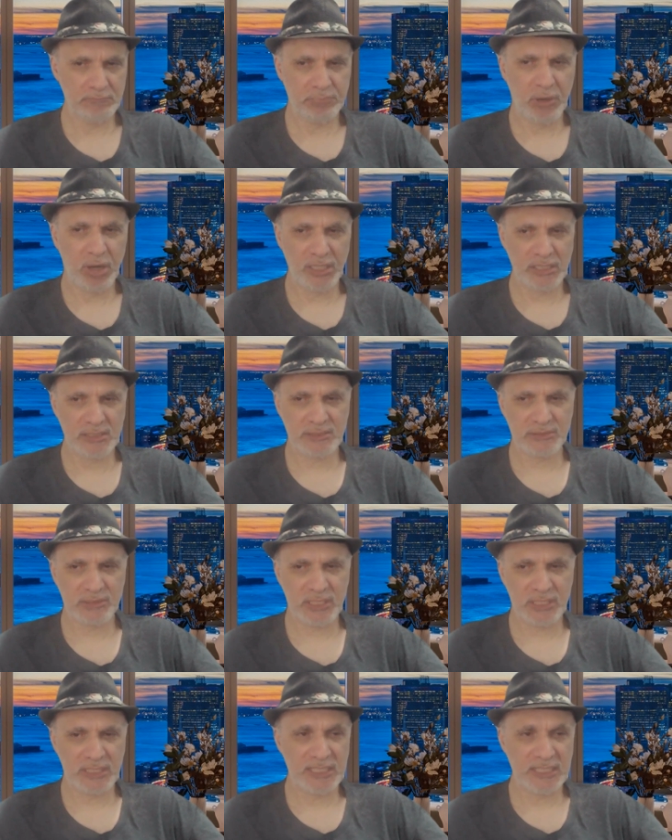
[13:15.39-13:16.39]
Pug is
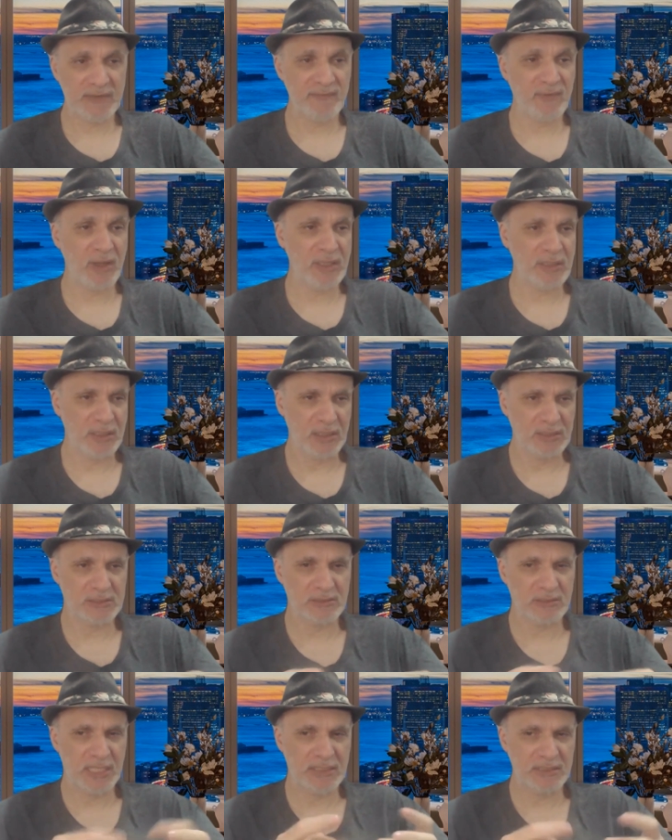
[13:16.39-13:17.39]
wrinkly and walnut.
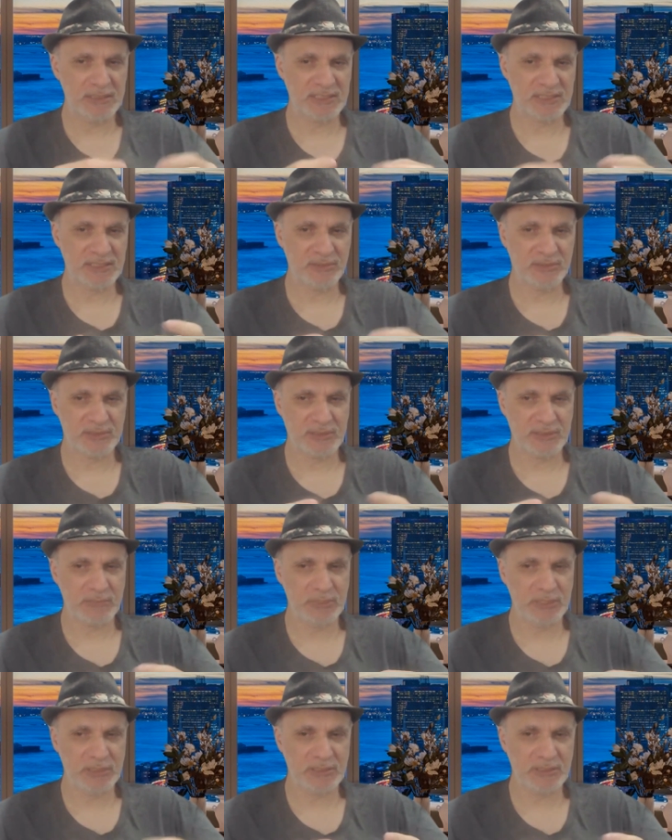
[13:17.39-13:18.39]
And it's
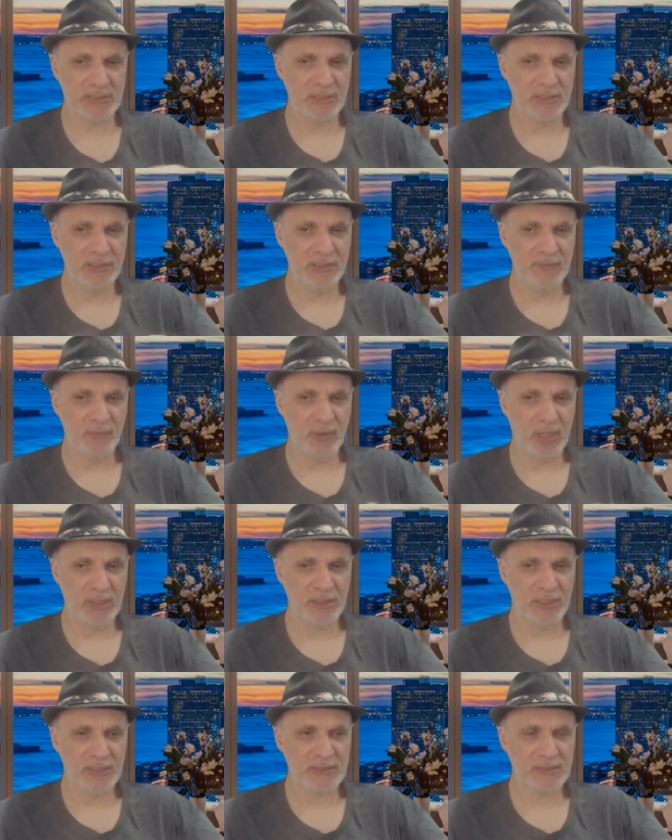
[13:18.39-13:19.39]
interesting because
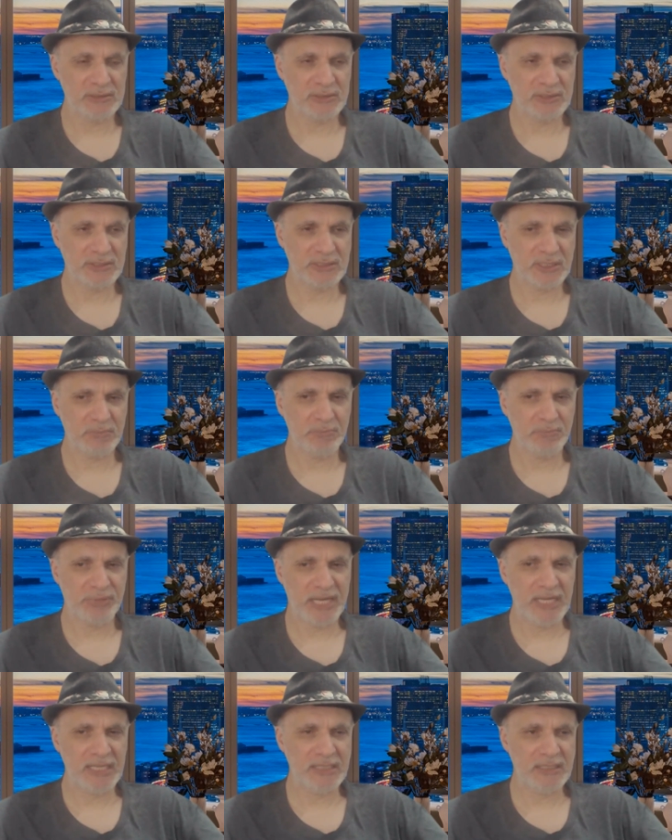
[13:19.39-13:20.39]
walnut, just like
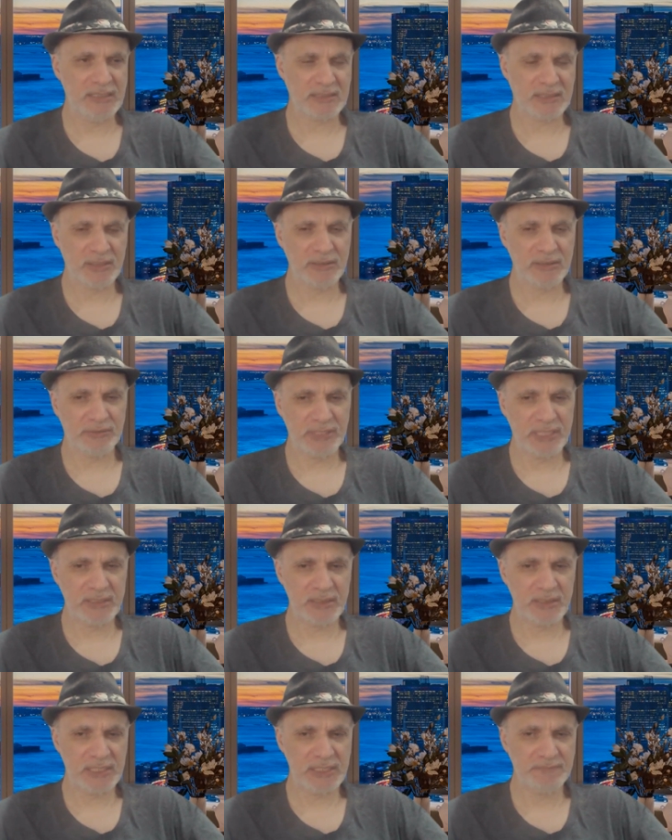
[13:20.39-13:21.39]
brain, is kind of
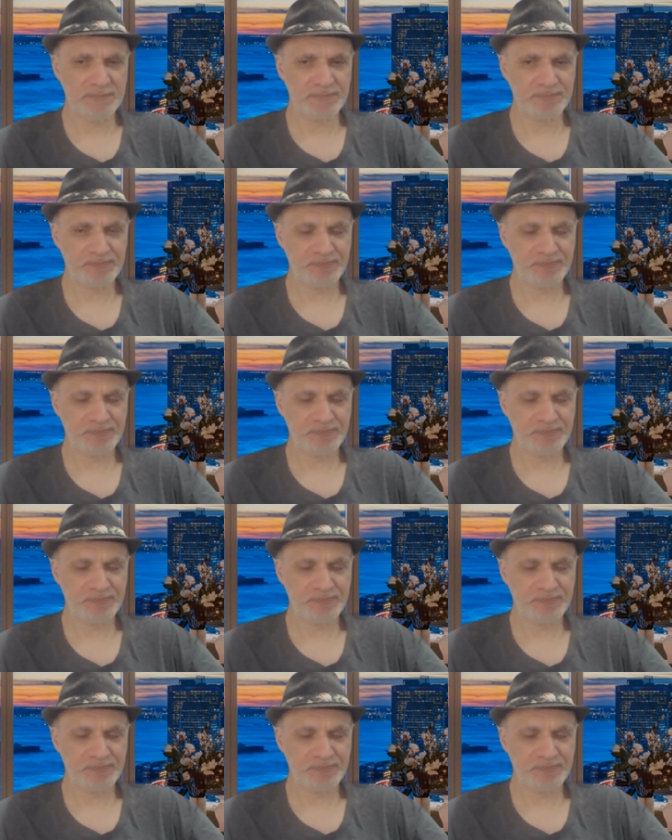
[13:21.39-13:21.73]
wrinkly.